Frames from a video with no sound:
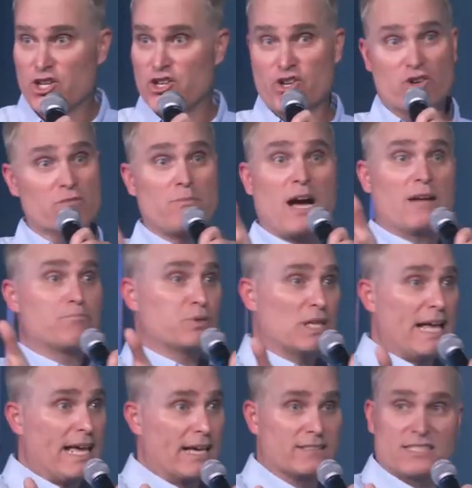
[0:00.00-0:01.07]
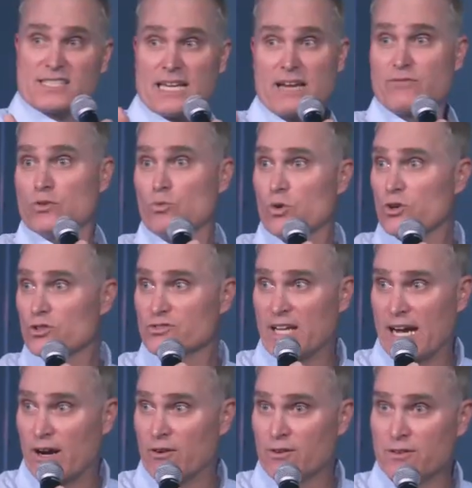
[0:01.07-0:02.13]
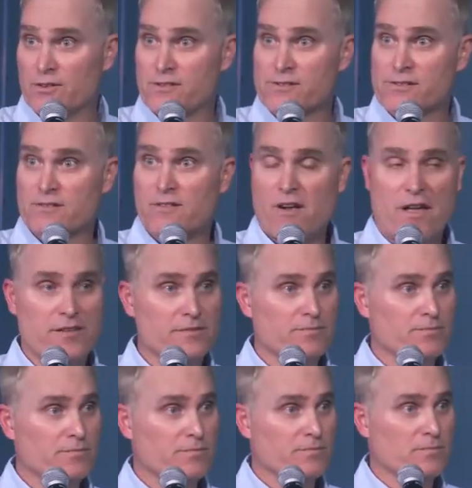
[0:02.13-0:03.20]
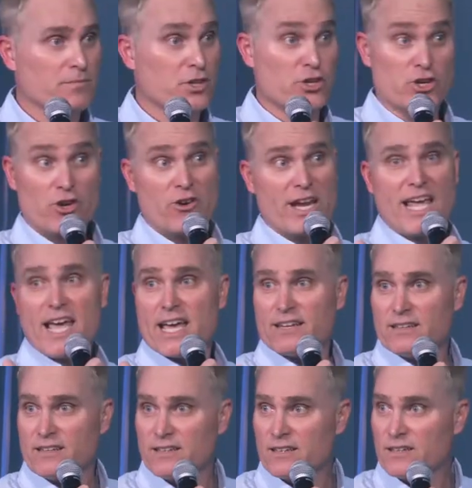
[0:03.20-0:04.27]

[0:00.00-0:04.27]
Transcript: you're my plan to save the world now. You're it.